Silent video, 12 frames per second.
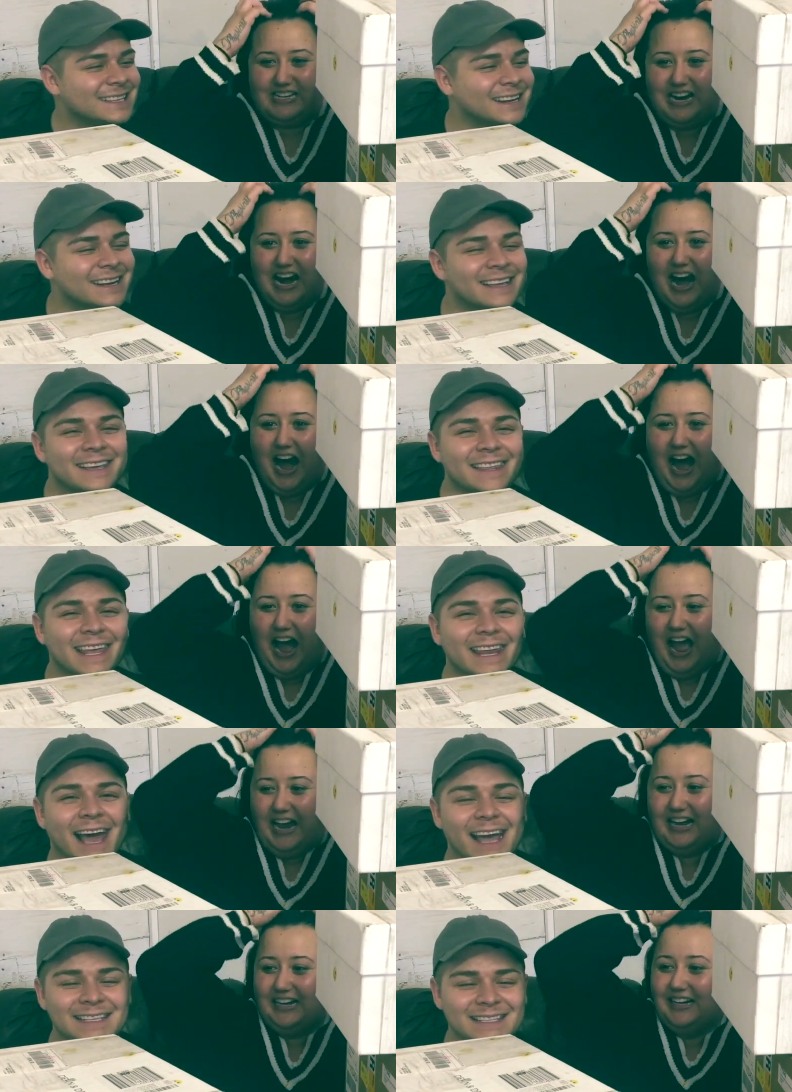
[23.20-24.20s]

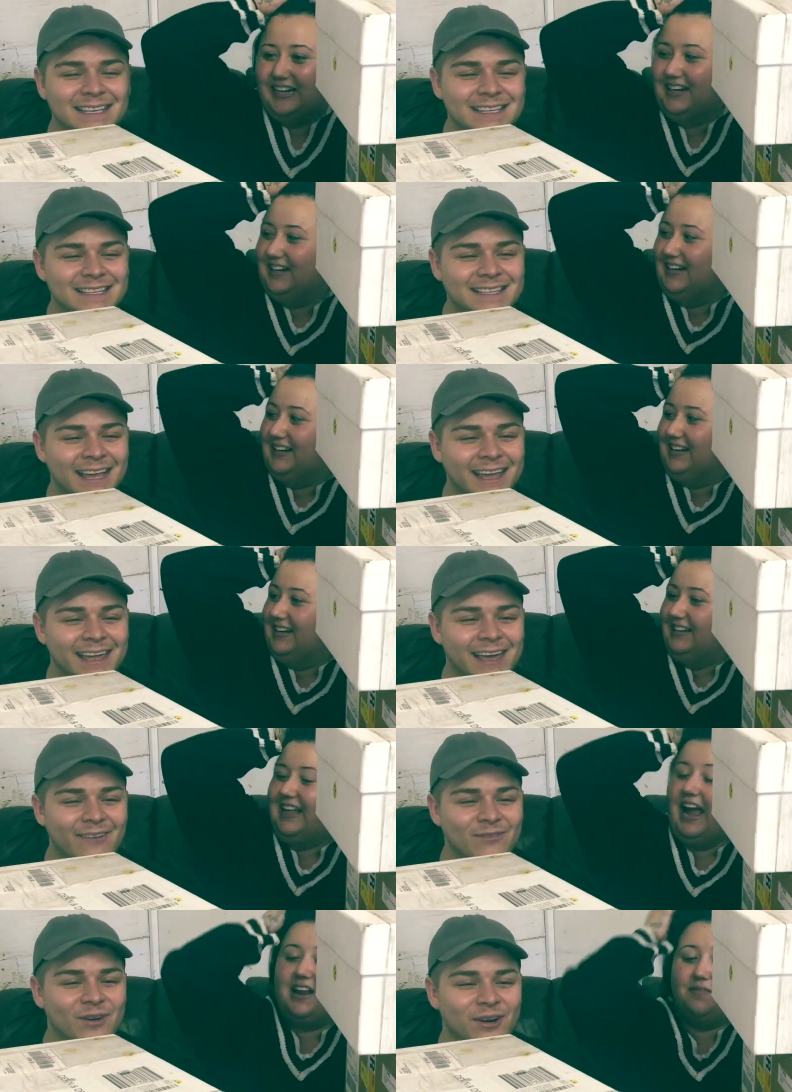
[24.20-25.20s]
Speaker 1: god! This is the nicest
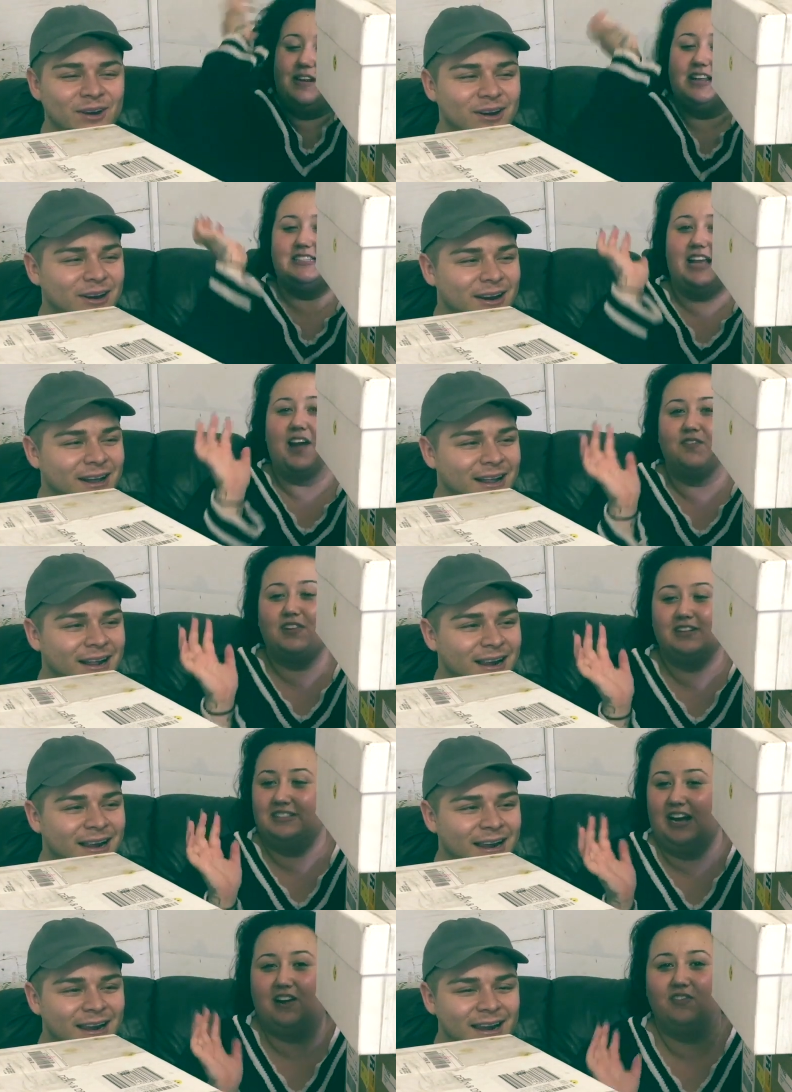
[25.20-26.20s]
thing ever. Anybody's
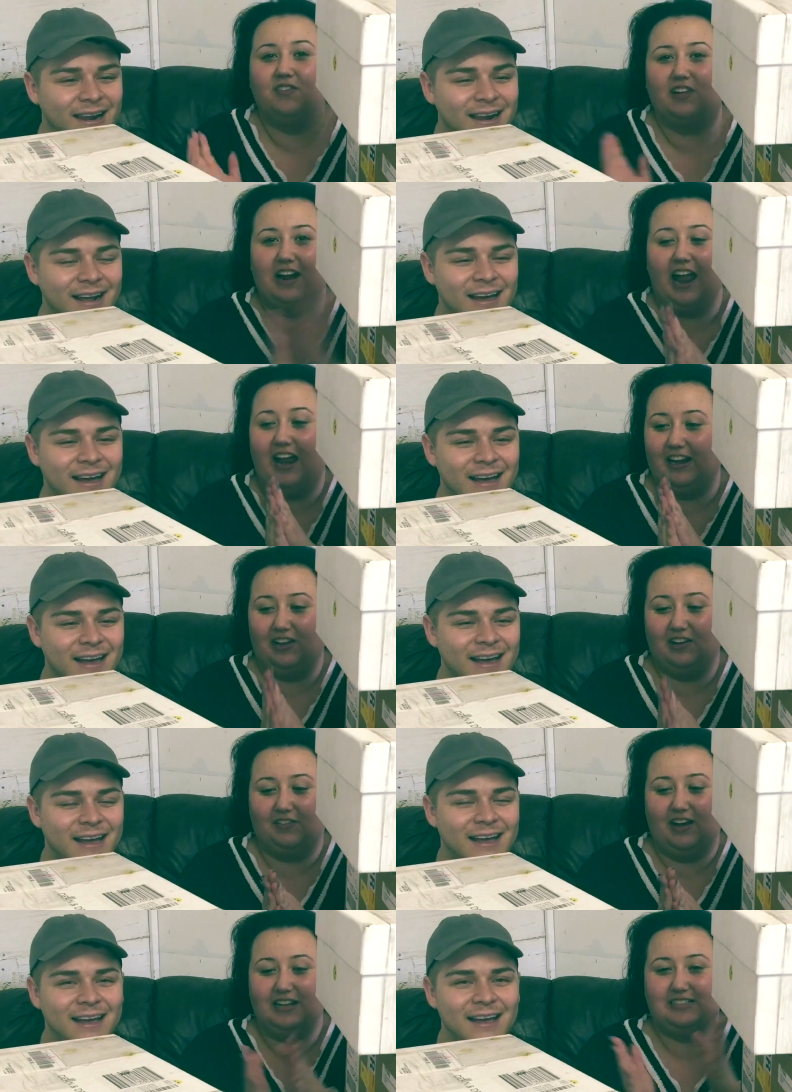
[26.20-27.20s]
ever done for
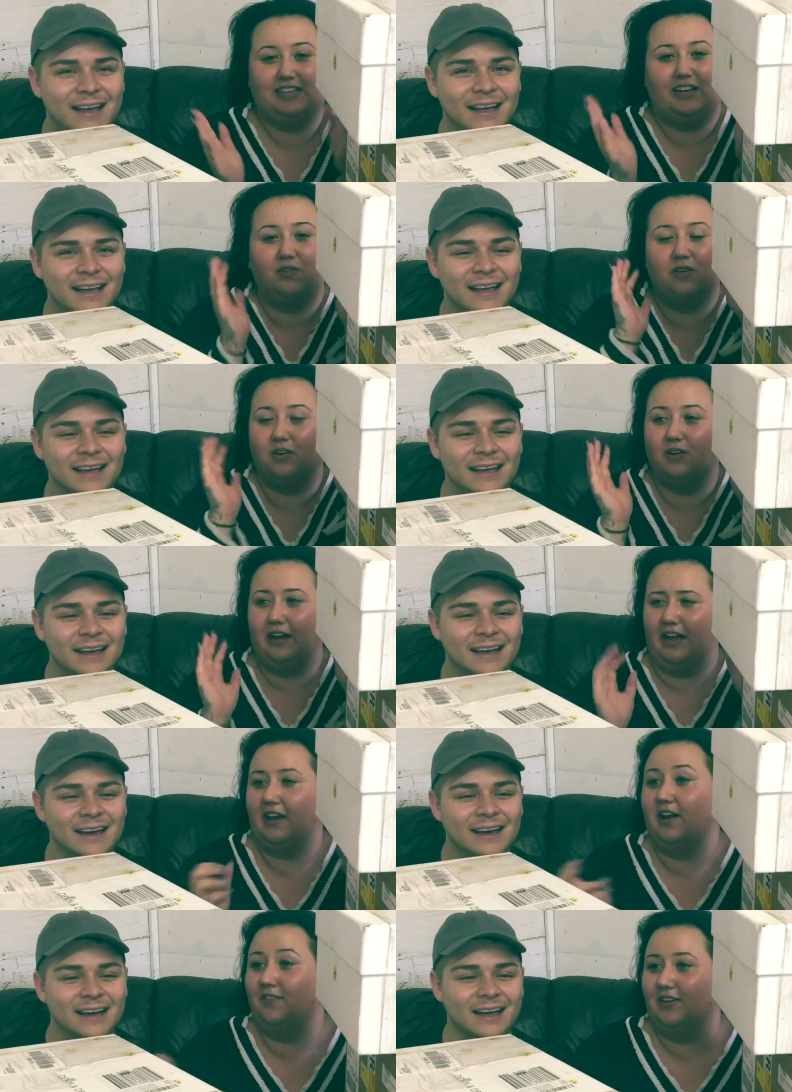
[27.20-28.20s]
any of us. Like, oh,
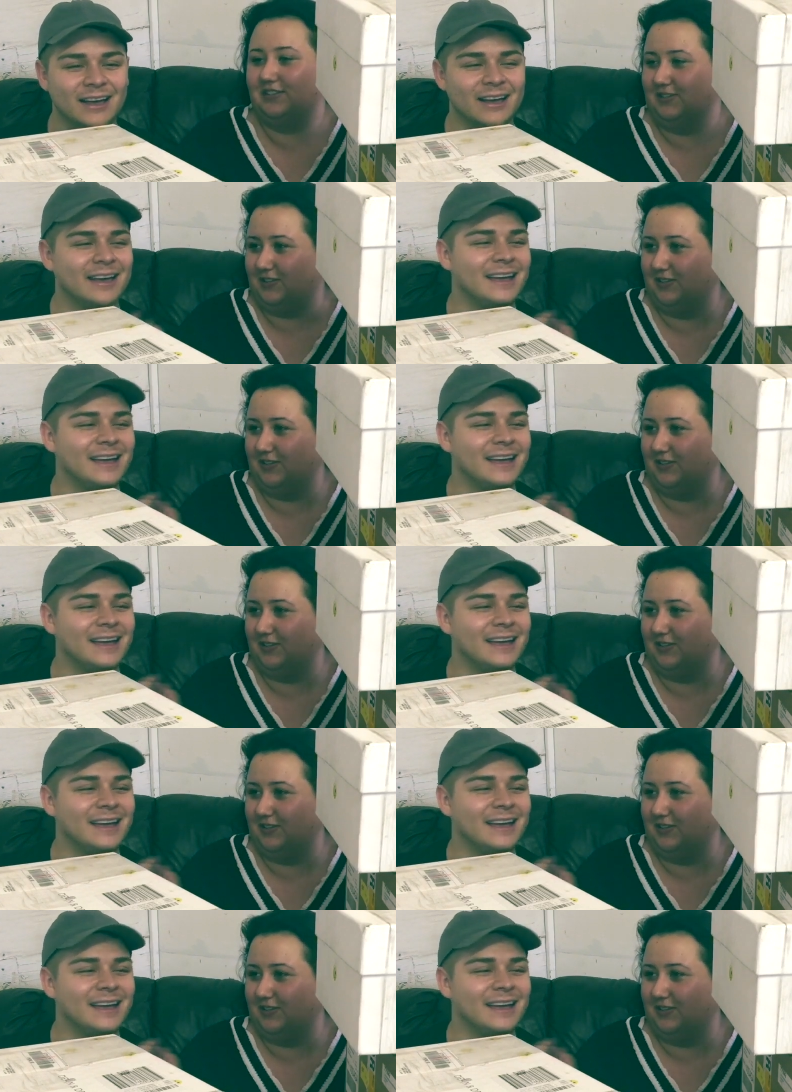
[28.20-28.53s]
any of us.